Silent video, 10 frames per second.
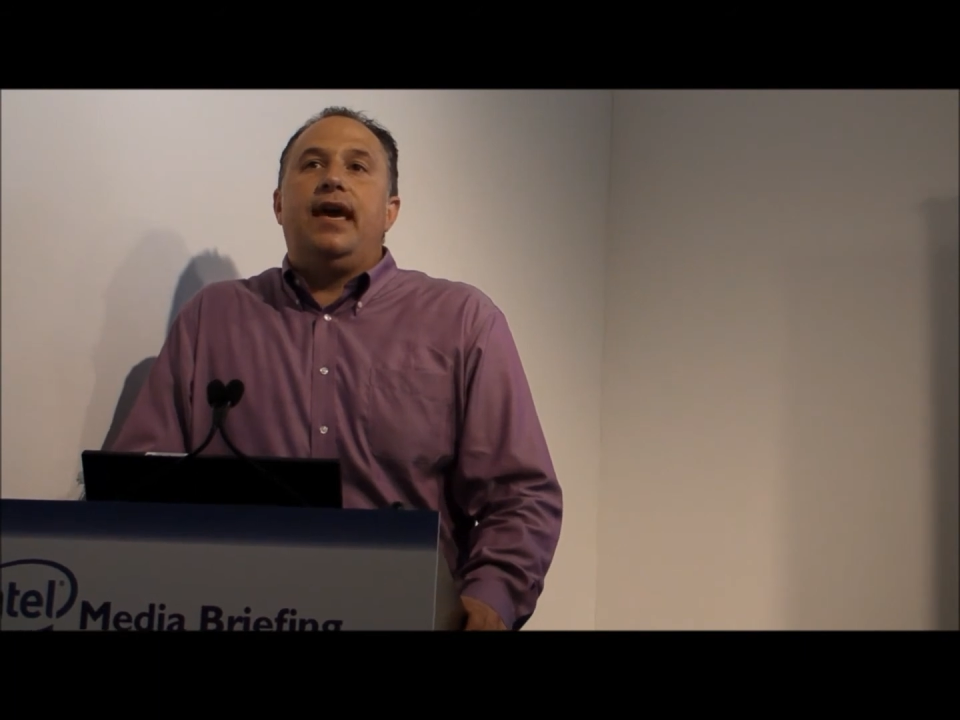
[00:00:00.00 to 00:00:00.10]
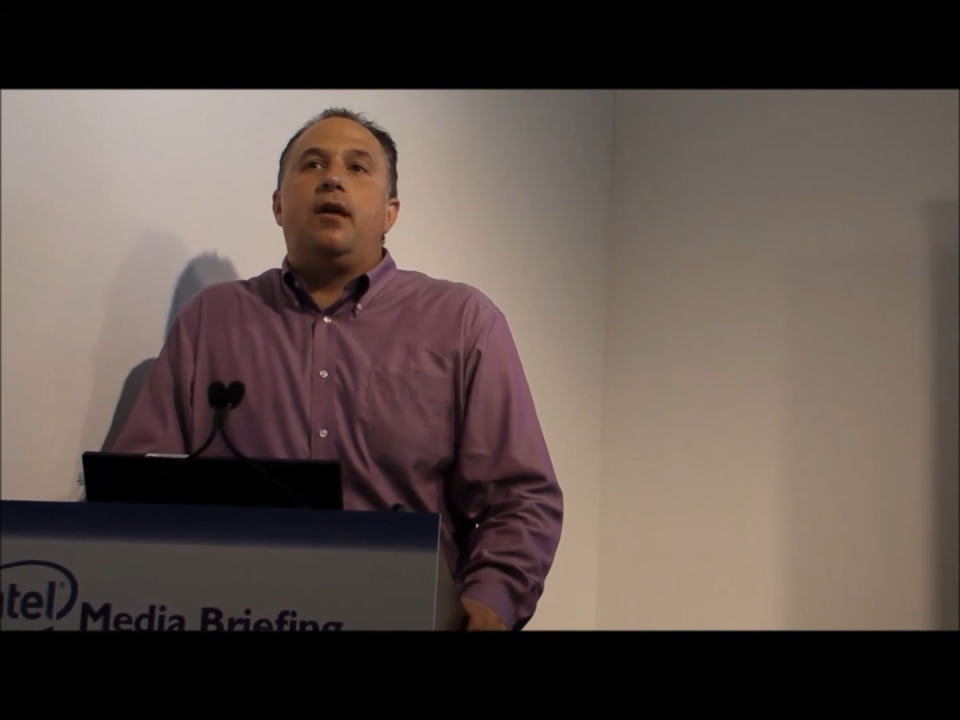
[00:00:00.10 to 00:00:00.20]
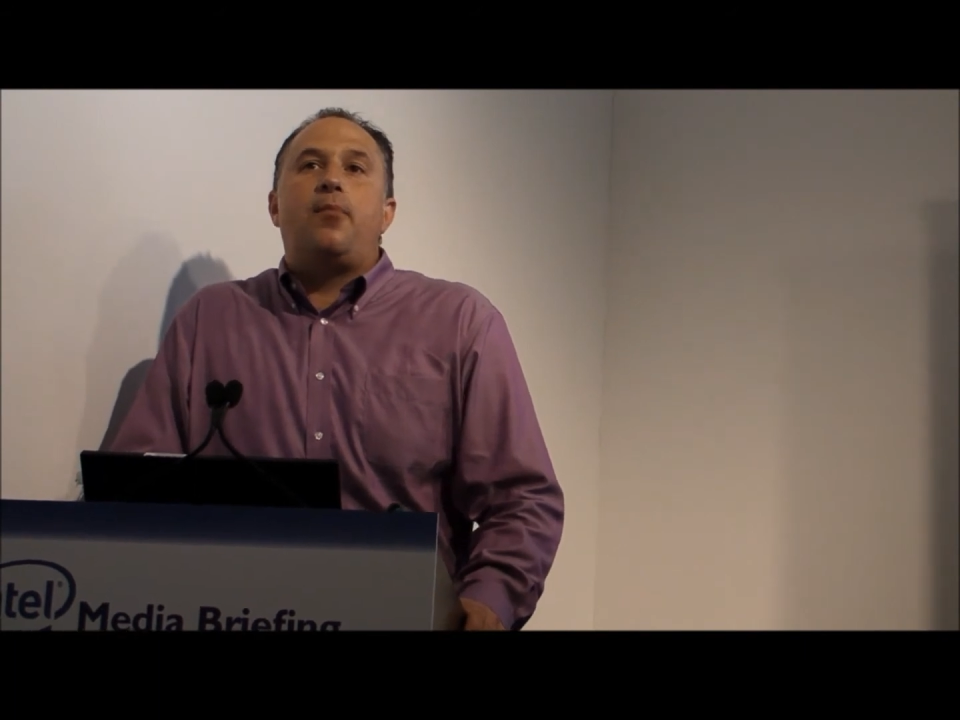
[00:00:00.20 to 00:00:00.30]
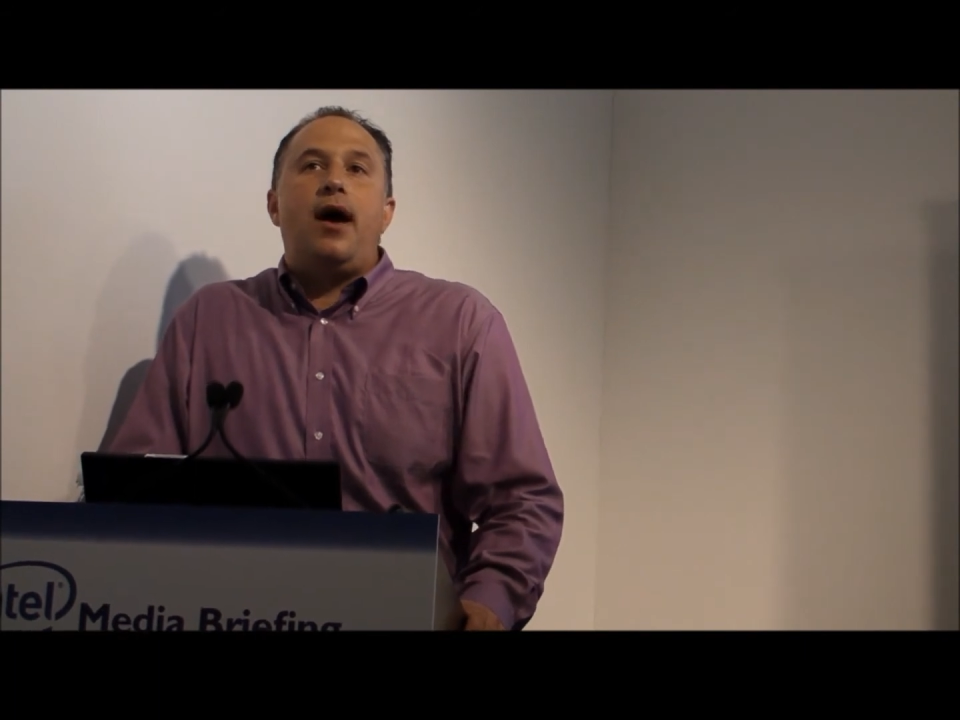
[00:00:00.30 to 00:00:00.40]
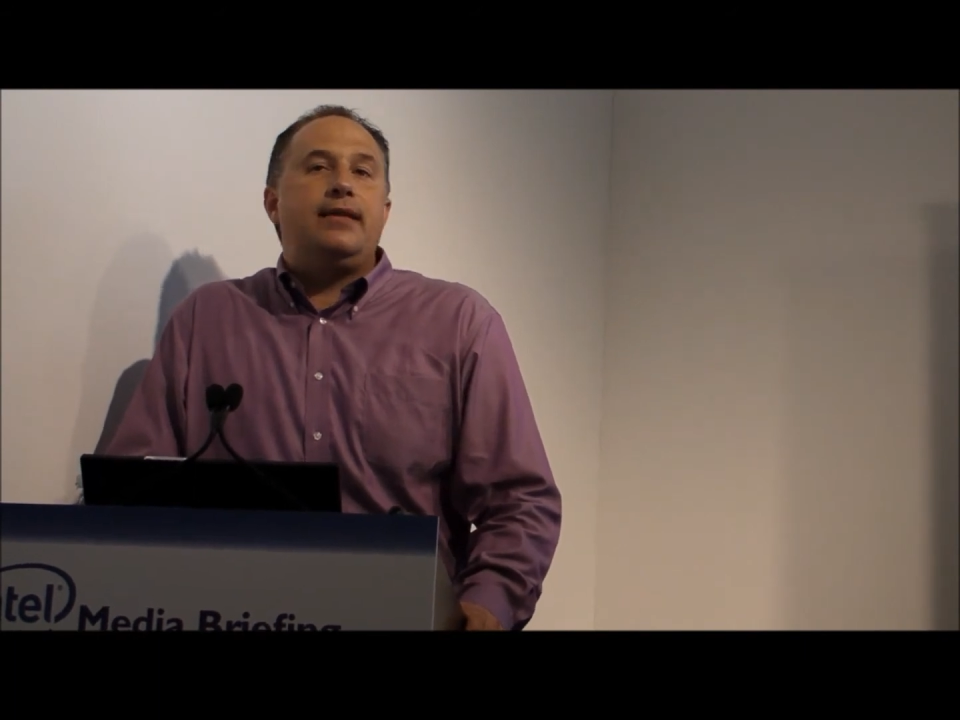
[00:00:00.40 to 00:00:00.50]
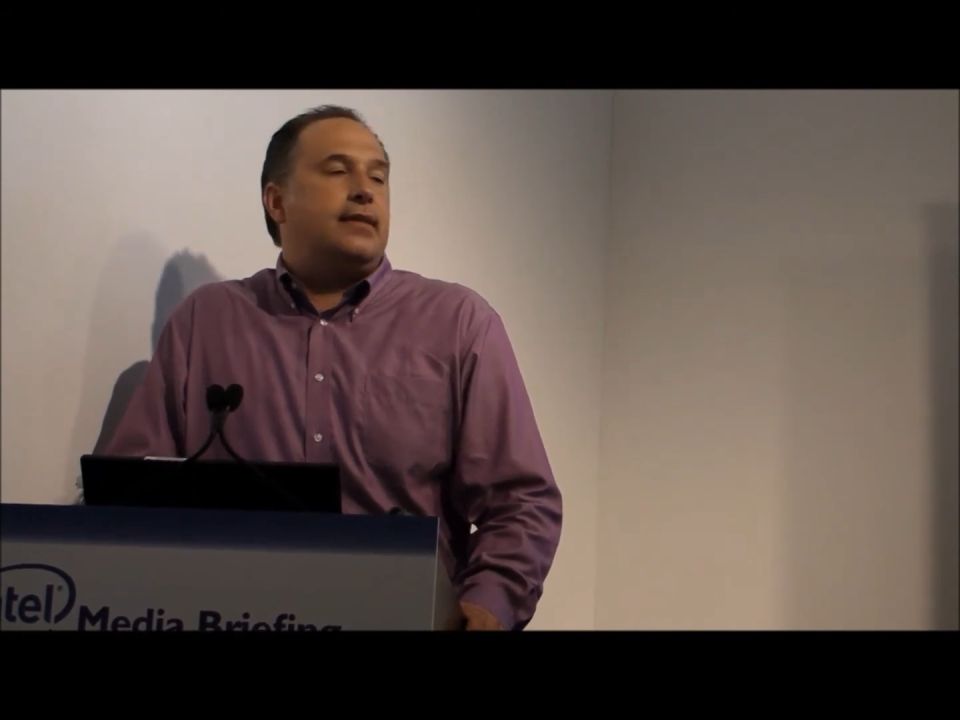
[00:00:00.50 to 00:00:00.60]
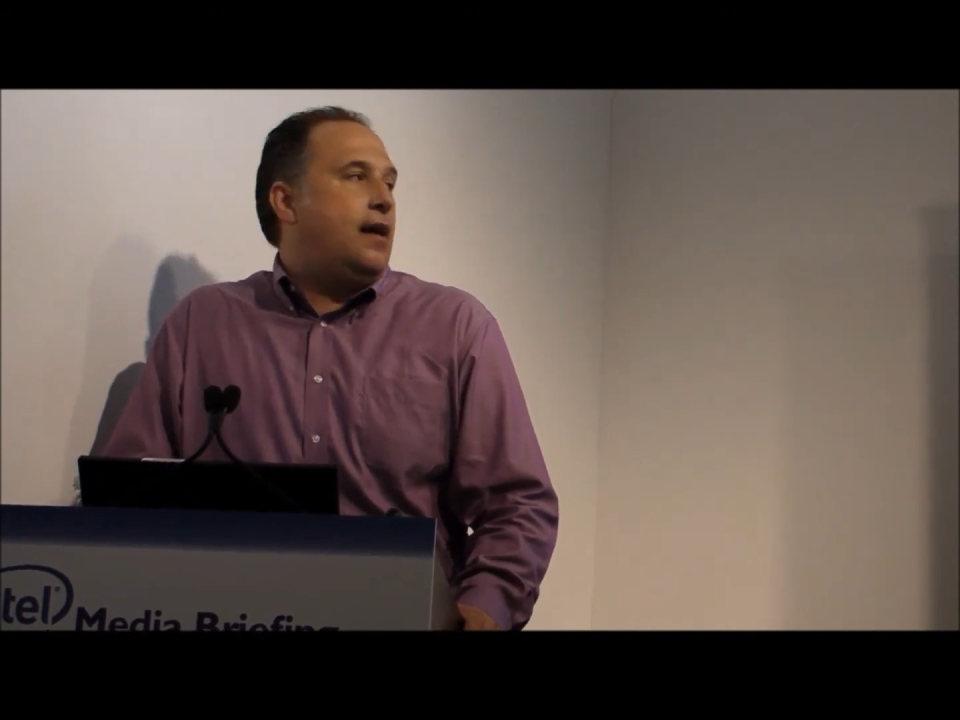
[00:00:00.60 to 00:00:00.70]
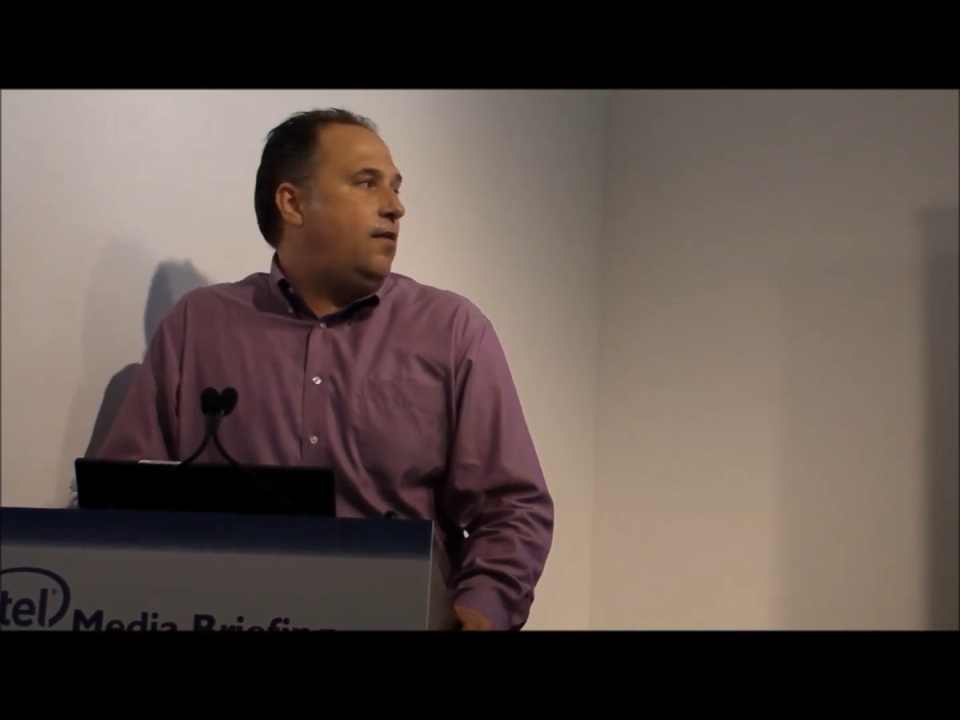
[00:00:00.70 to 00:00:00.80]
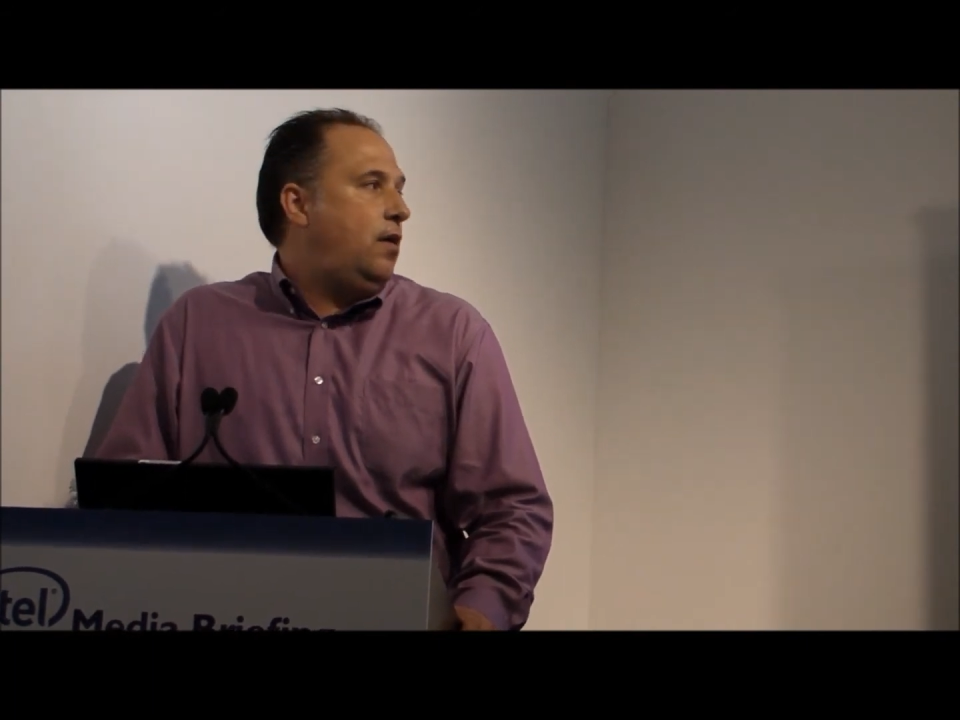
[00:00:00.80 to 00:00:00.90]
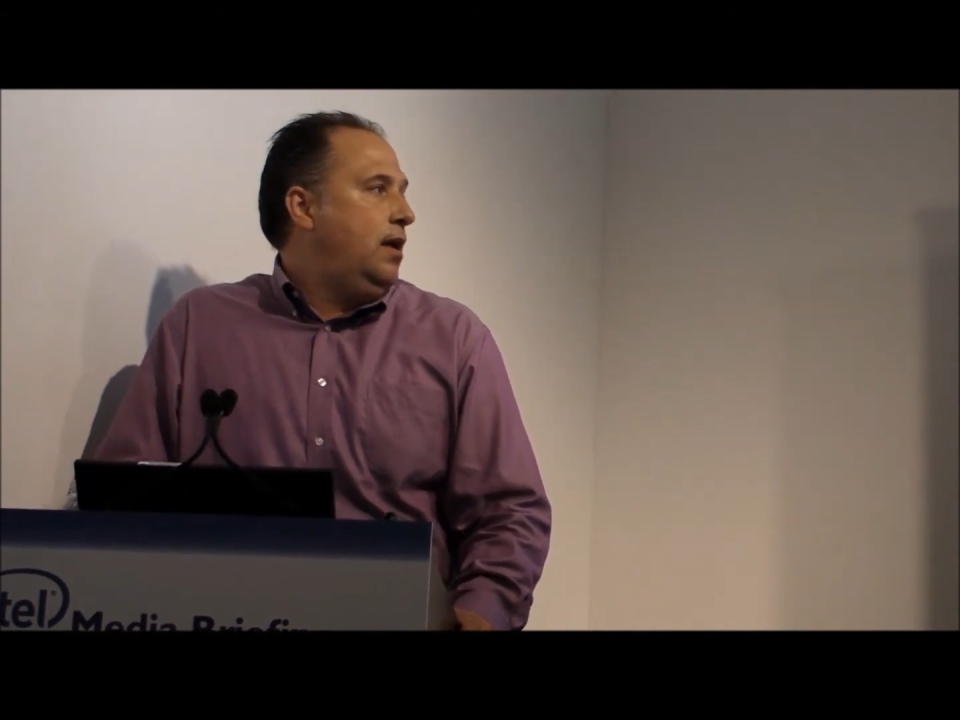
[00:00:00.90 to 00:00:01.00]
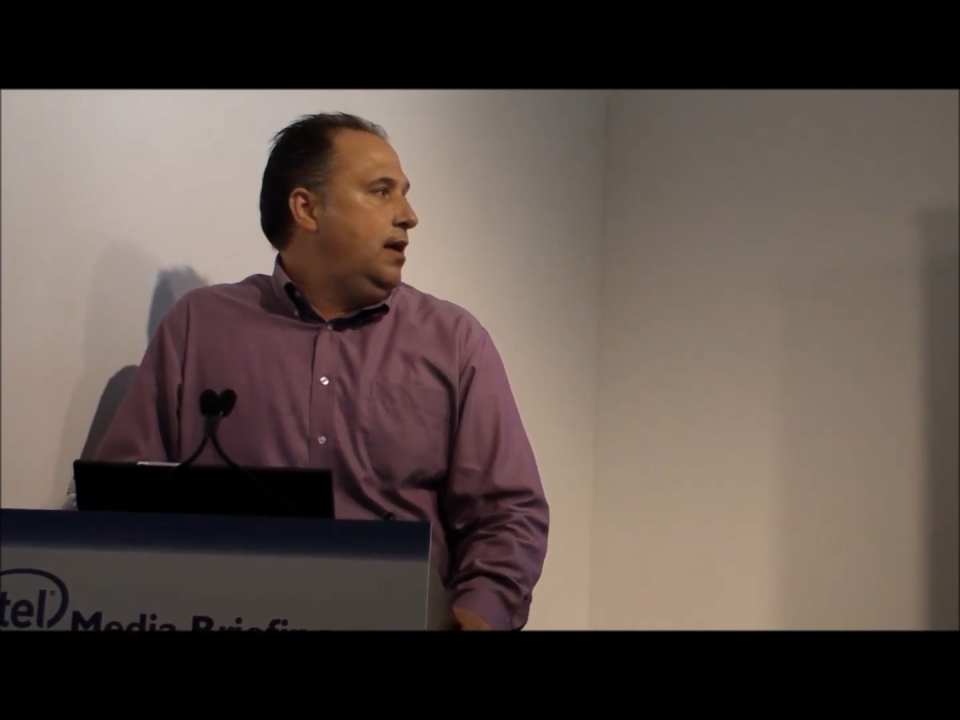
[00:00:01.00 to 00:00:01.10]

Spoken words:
enterprise level.